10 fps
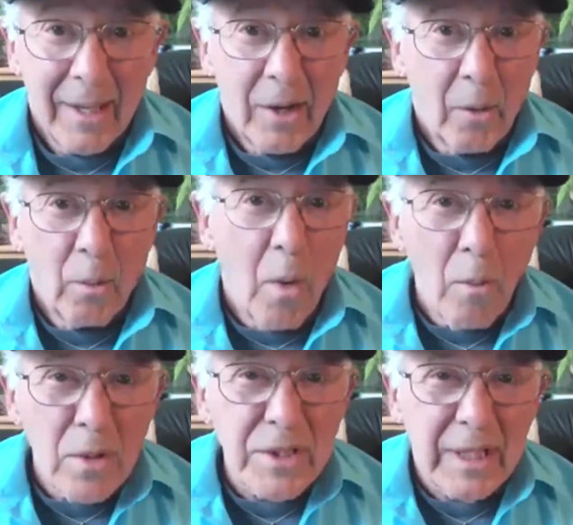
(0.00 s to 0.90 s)
What
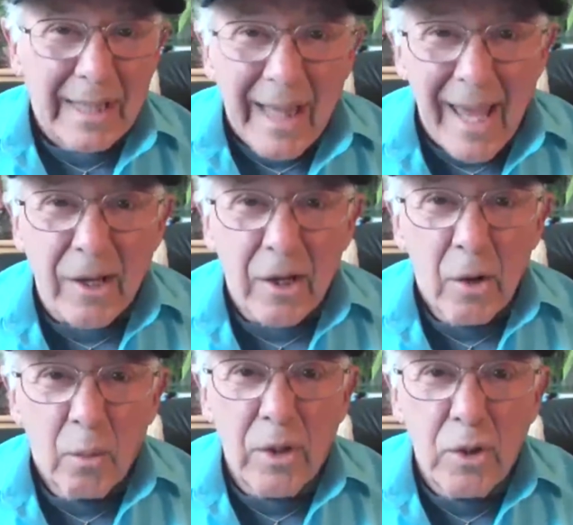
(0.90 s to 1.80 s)
was it like
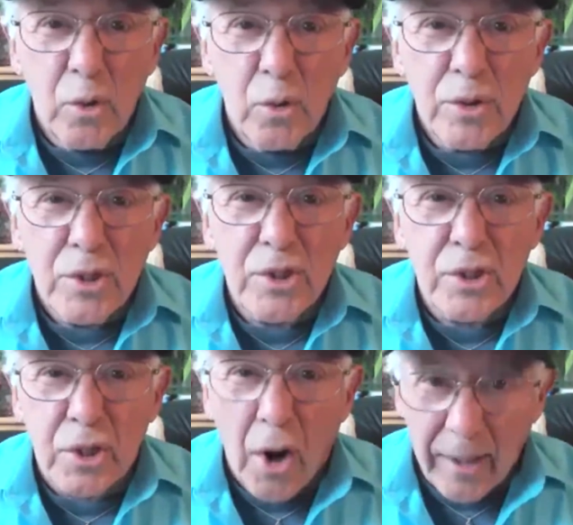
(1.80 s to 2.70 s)
when you
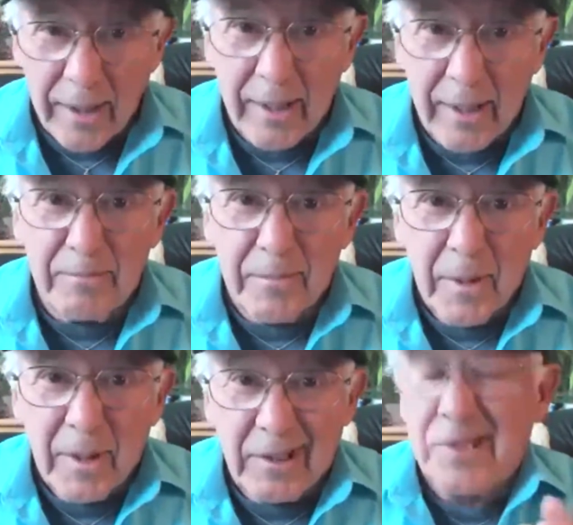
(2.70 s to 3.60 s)
started
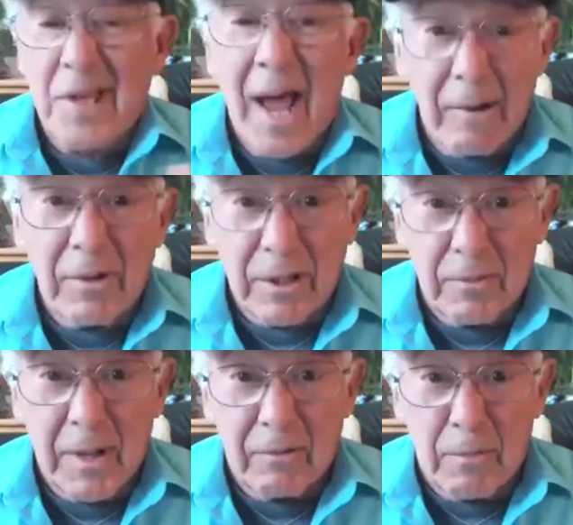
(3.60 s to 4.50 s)
desiring to
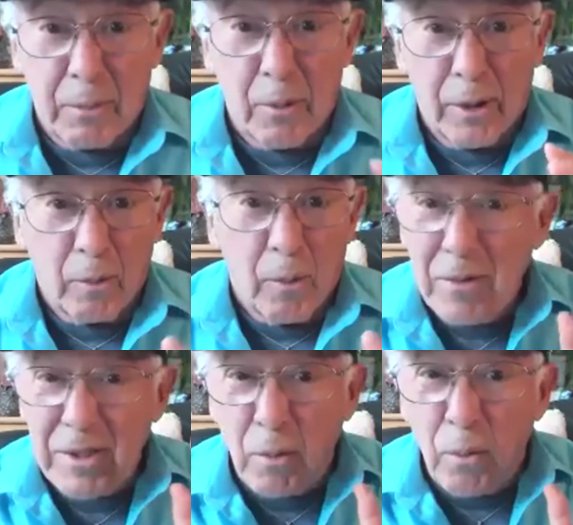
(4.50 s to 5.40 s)
be a reporter? What
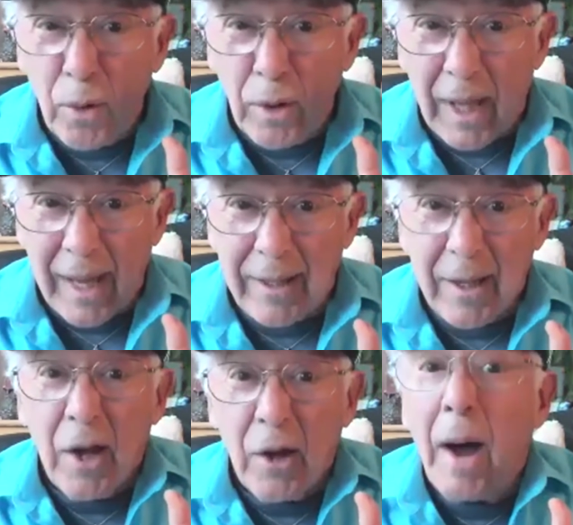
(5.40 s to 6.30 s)
was the world like,
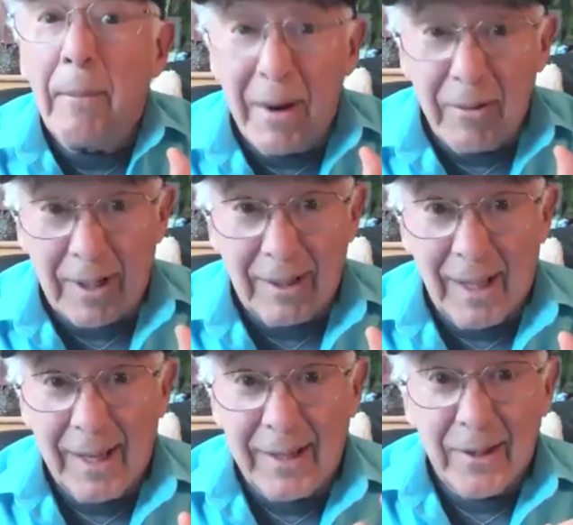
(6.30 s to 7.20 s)
America
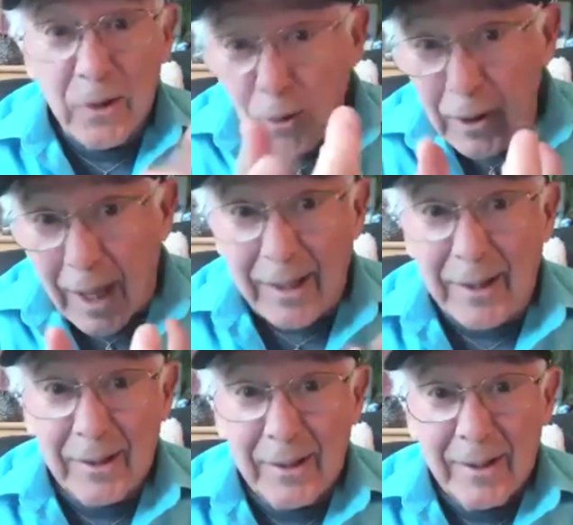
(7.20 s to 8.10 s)
like, you
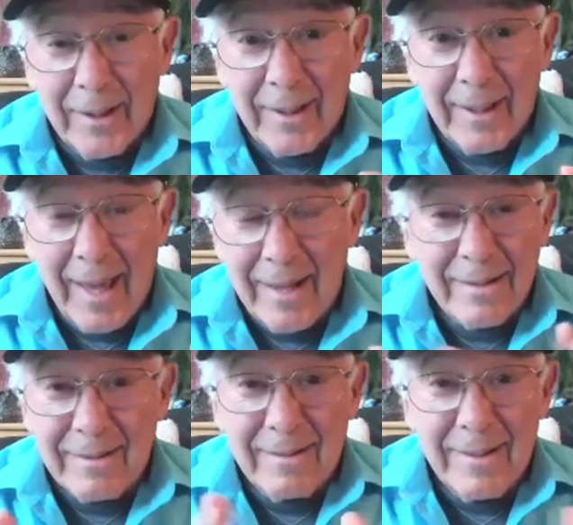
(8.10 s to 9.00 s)
like?
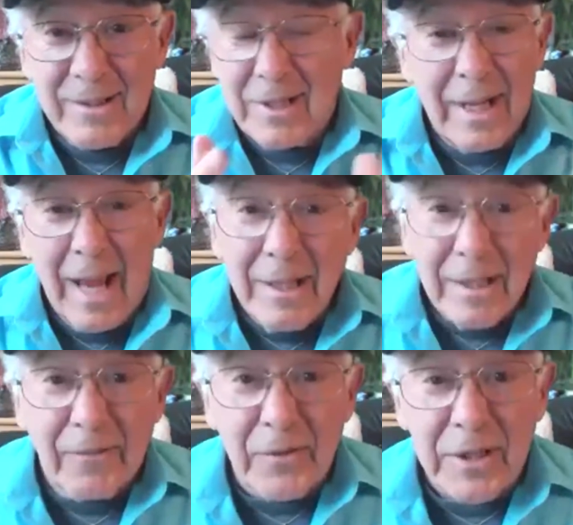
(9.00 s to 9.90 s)
And is it any
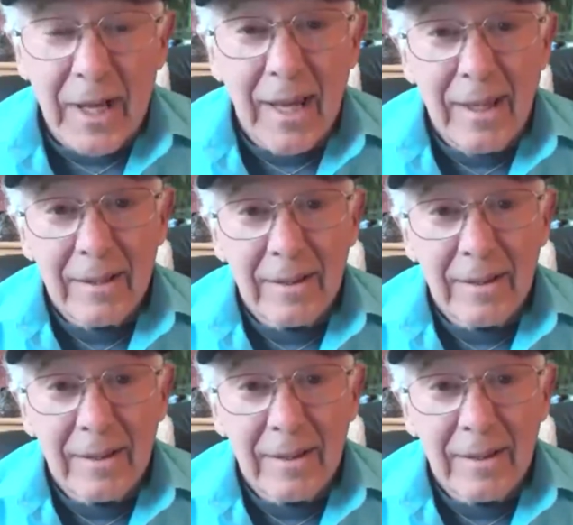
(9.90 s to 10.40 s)
different today?